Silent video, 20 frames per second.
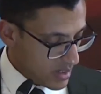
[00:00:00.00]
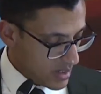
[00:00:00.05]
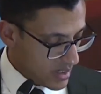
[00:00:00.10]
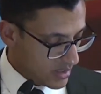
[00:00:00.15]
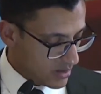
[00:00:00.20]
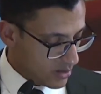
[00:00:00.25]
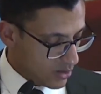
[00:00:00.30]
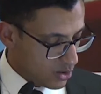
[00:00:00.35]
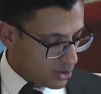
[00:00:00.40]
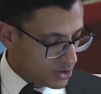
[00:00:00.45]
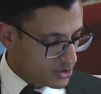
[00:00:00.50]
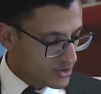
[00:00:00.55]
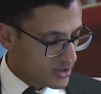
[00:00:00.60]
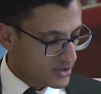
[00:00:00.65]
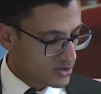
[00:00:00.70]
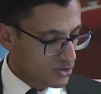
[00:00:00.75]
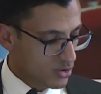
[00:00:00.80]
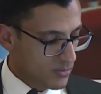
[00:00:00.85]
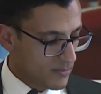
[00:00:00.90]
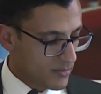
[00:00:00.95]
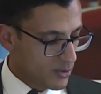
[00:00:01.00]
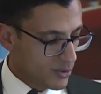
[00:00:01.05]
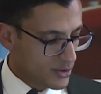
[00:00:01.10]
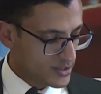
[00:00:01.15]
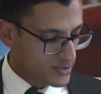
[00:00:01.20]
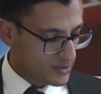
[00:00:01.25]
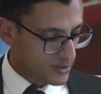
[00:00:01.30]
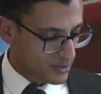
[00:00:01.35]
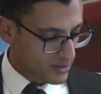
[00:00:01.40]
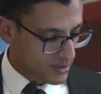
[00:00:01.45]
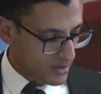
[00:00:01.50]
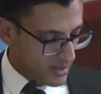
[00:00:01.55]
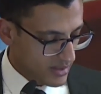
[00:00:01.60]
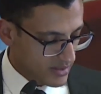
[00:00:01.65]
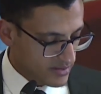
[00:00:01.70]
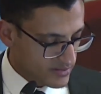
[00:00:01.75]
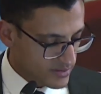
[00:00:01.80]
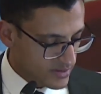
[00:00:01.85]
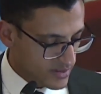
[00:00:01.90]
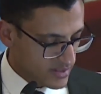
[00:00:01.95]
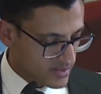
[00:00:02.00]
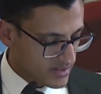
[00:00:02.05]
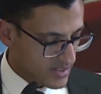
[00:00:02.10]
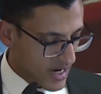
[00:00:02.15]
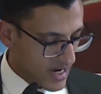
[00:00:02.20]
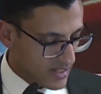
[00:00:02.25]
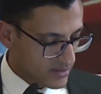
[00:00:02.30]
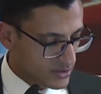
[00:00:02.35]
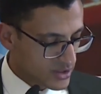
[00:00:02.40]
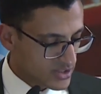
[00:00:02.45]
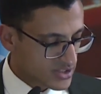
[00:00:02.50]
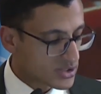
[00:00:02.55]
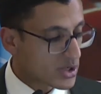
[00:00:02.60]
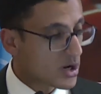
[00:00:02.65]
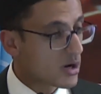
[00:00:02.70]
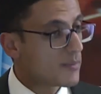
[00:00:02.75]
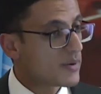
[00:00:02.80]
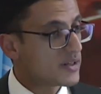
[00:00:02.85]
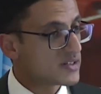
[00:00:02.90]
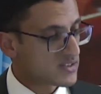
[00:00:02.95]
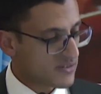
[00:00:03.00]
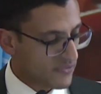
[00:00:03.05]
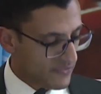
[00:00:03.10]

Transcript: In order to monitor threats and disturbance